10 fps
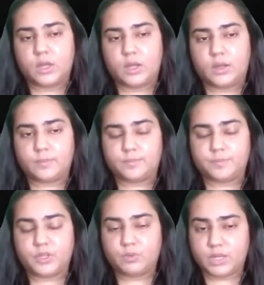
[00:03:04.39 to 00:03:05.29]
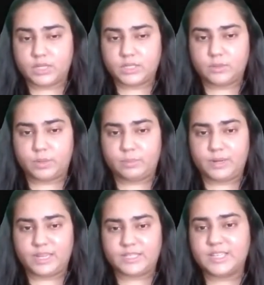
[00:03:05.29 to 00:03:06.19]
um, created by
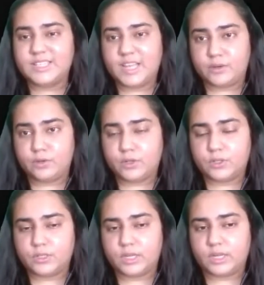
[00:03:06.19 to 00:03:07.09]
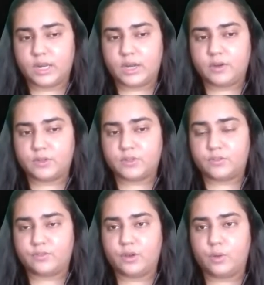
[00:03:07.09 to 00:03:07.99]
placing centers in areas
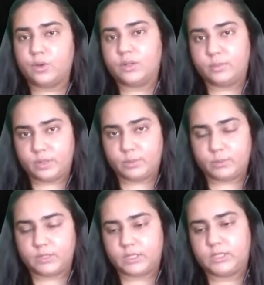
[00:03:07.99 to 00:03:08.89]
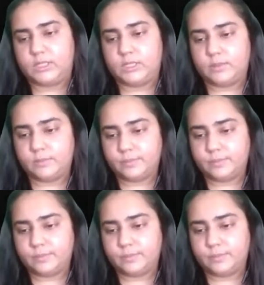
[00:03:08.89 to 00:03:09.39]
of local minimum density.